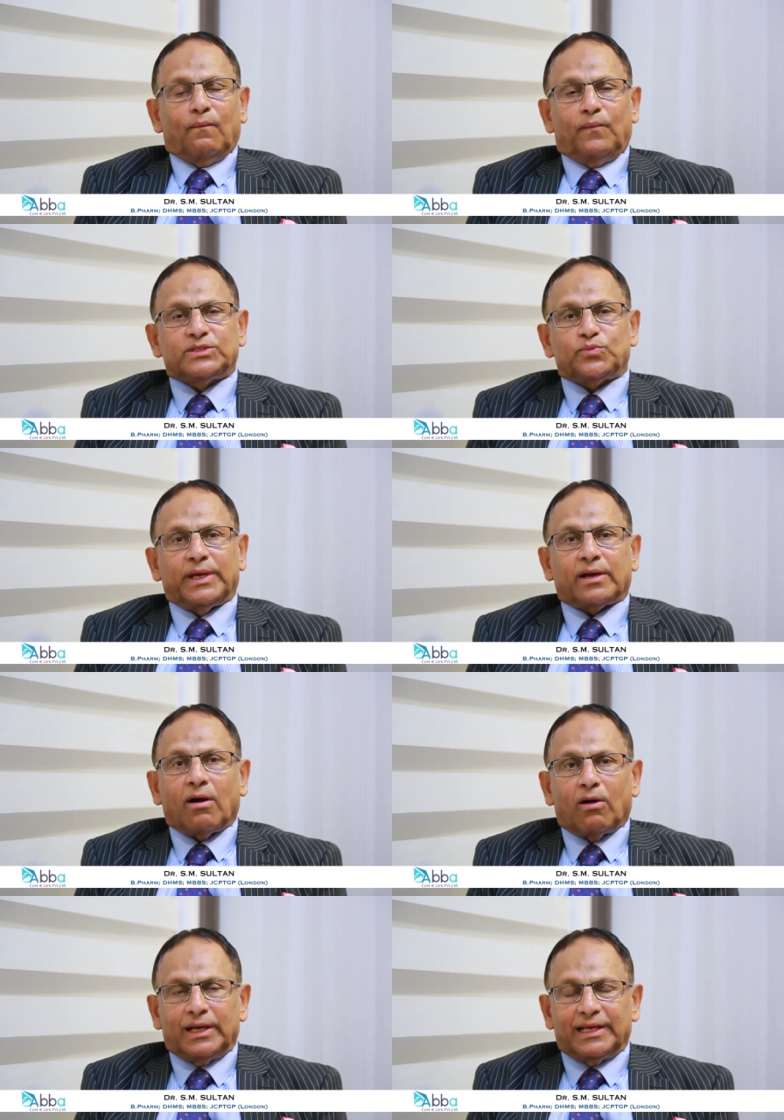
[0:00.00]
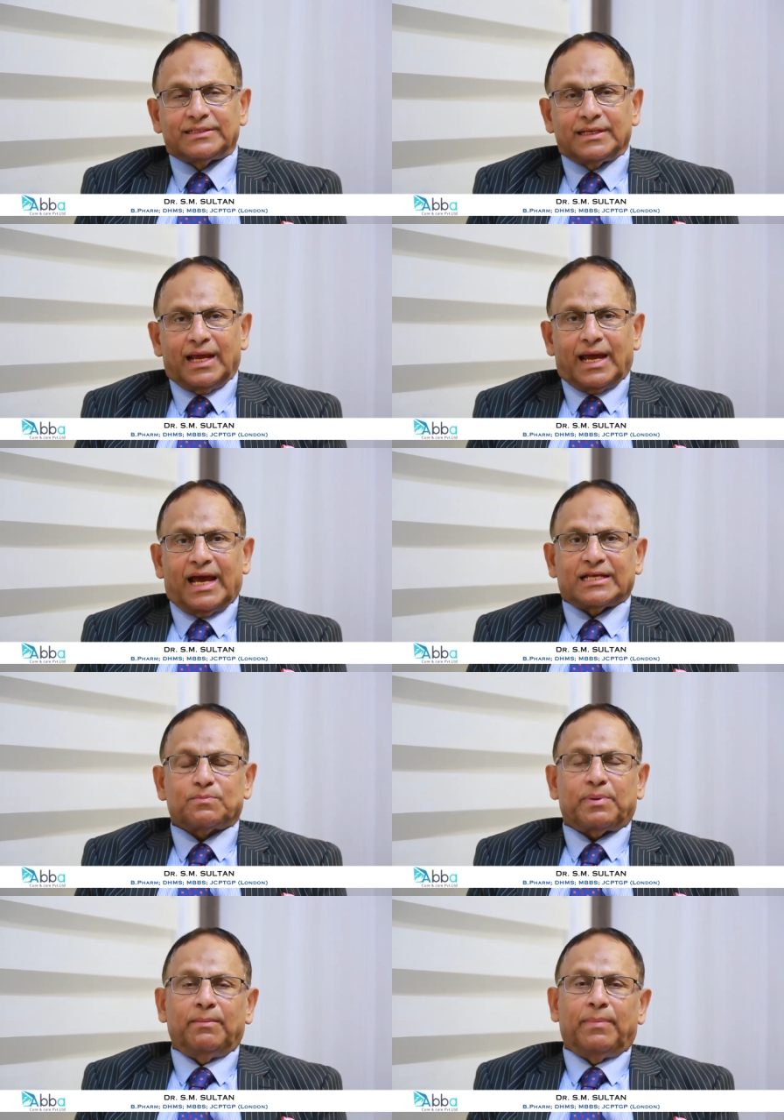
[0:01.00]
which we call it as
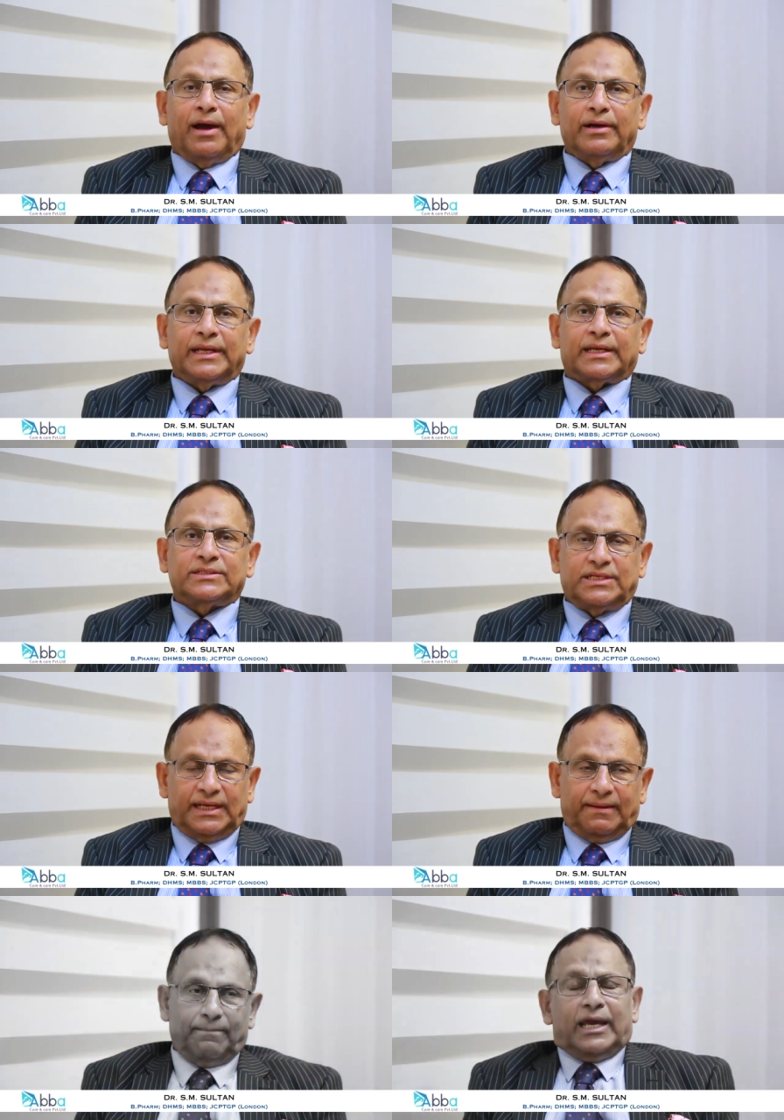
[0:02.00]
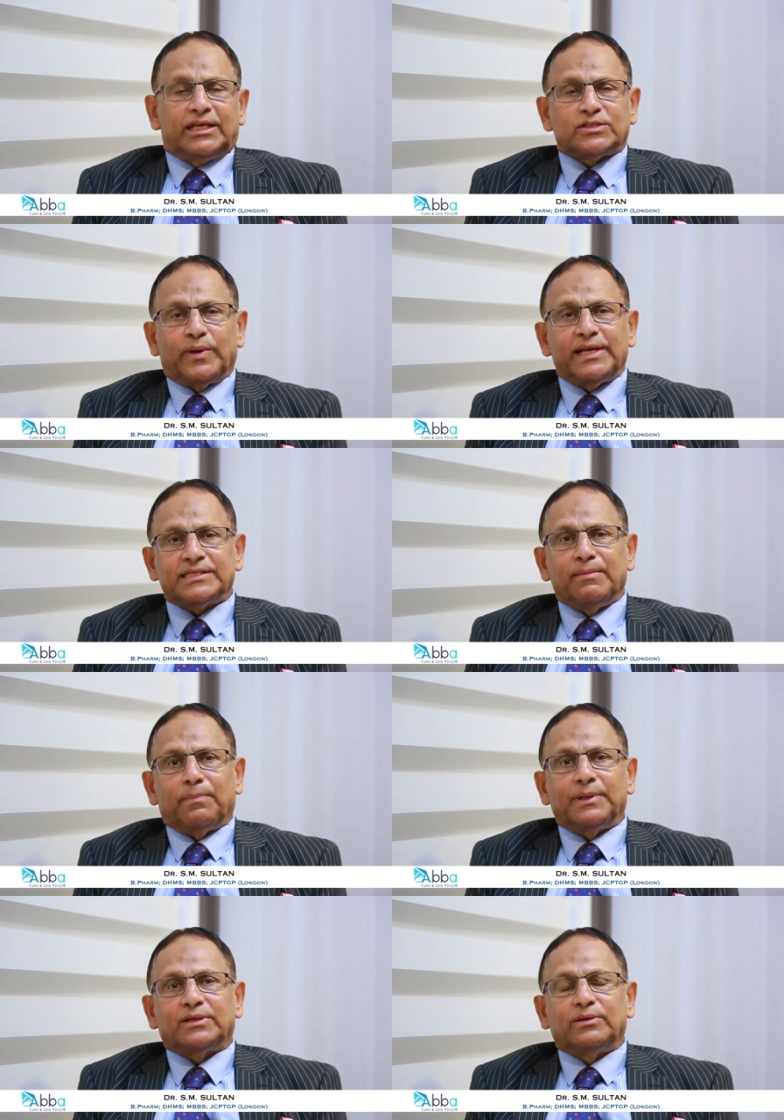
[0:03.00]
Prebiotik-t. It is very
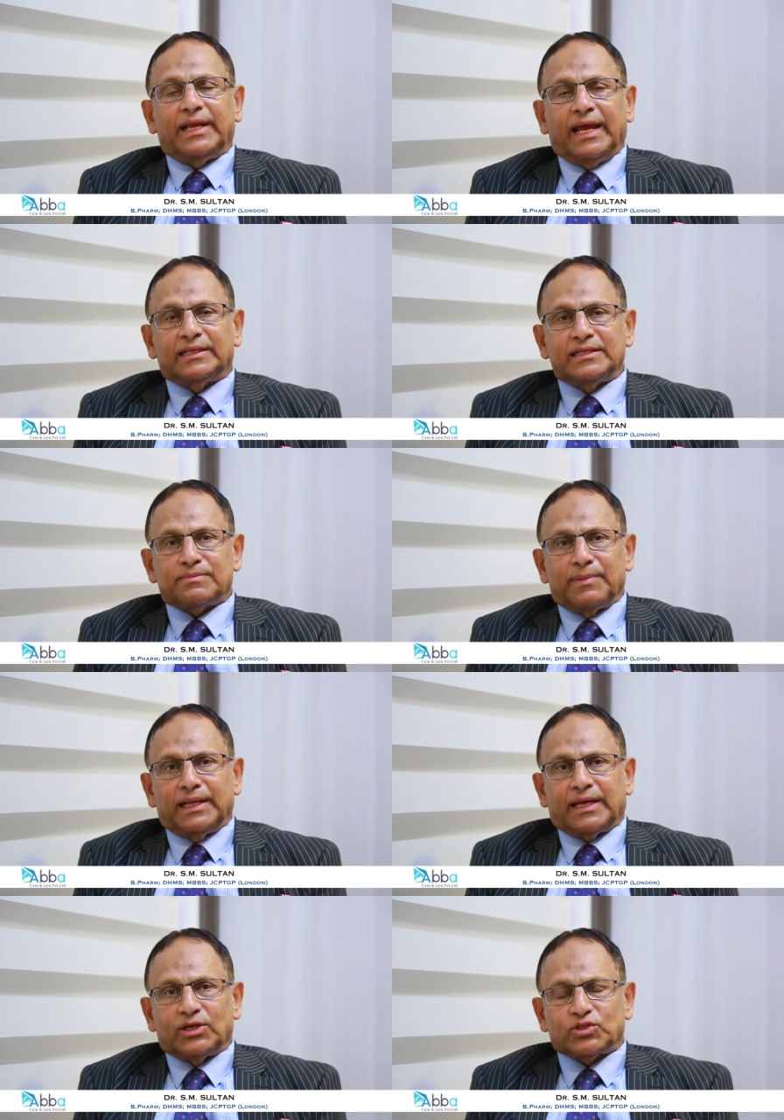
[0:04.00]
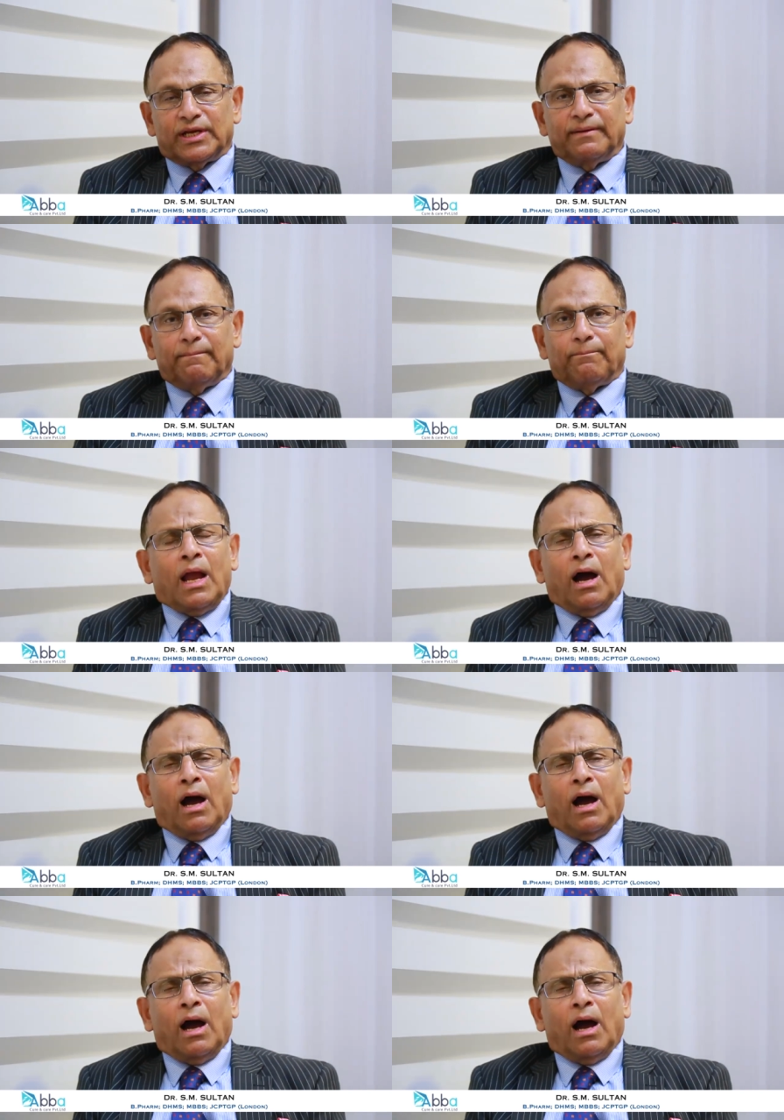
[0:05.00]
simple to take this medication.